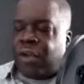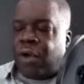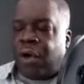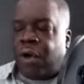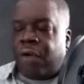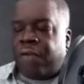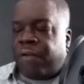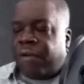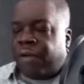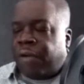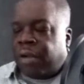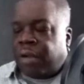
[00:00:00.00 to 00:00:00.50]

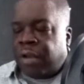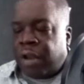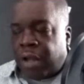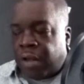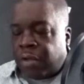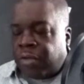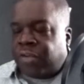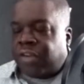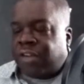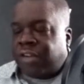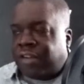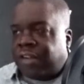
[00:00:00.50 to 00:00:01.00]
So I've, no,
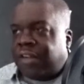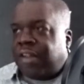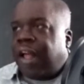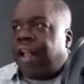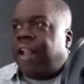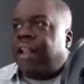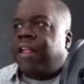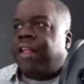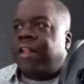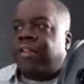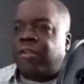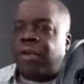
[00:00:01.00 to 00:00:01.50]
mm. she's
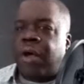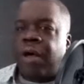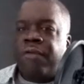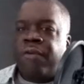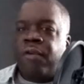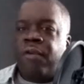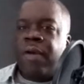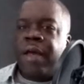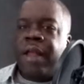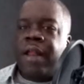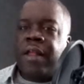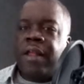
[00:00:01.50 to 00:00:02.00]
selling it. So
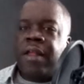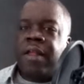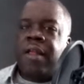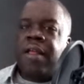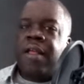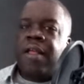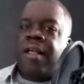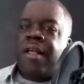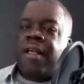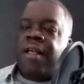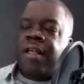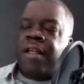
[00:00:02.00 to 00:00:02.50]
Good I've already
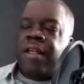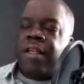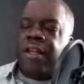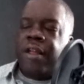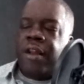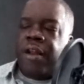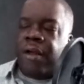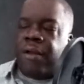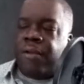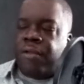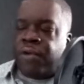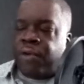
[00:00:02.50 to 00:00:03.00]

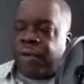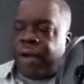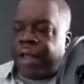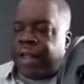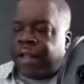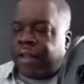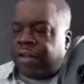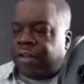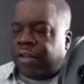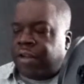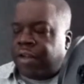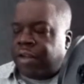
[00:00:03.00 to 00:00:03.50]
you know,
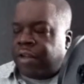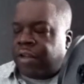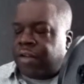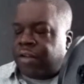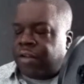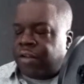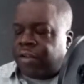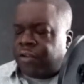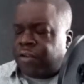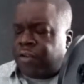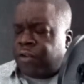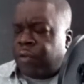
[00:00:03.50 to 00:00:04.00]
threatened to,
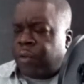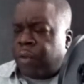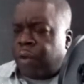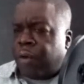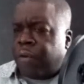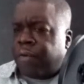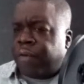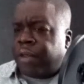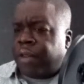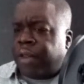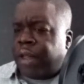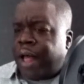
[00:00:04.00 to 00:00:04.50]
to sue
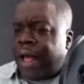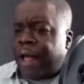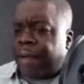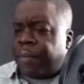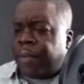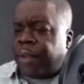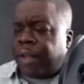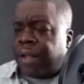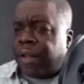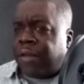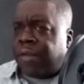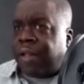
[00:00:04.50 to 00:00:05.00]
over
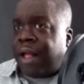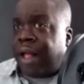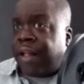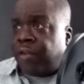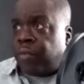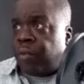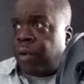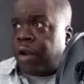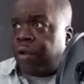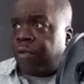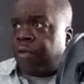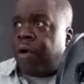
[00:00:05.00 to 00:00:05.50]
that because mm.
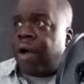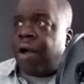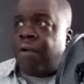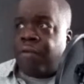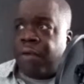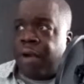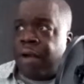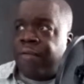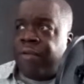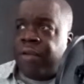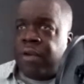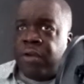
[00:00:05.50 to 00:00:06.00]
that's one of our
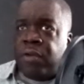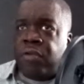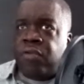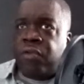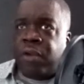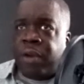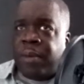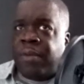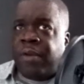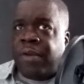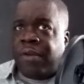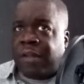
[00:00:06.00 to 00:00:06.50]
revenue
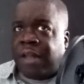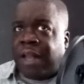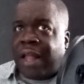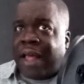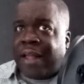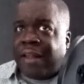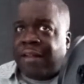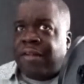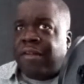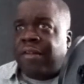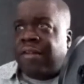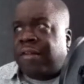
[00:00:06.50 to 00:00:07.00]
streams is
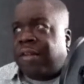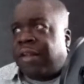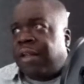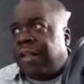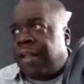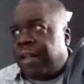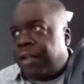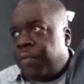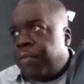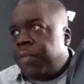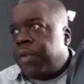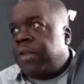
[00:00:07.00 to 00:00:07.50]

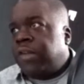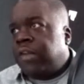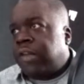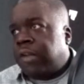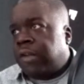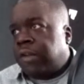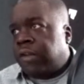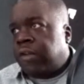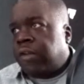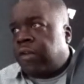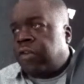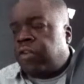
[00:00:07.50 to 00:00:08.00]
licensing images.
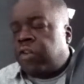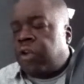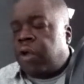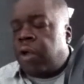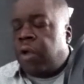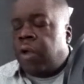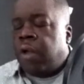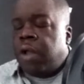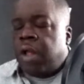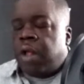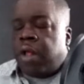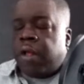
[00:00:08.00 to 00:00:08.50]
Wow, so it
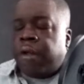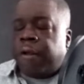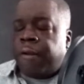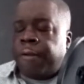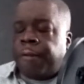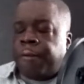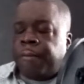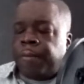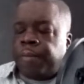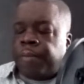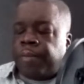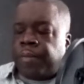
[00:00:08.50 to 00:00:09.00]
wasn't Ray's
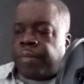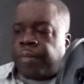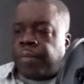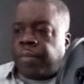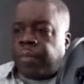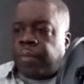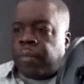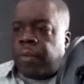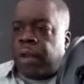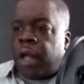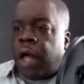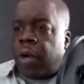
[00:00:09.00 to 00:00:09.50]
shot. Was your
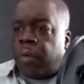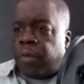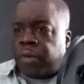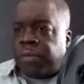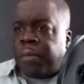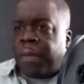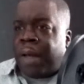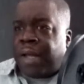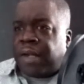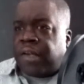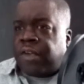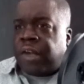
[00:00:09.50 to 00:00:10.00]
shot? No, it was
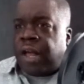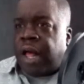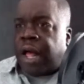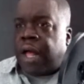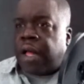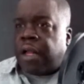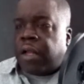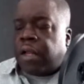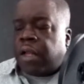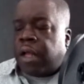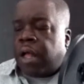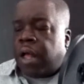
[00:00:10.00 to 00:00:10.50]
my hmm. shot.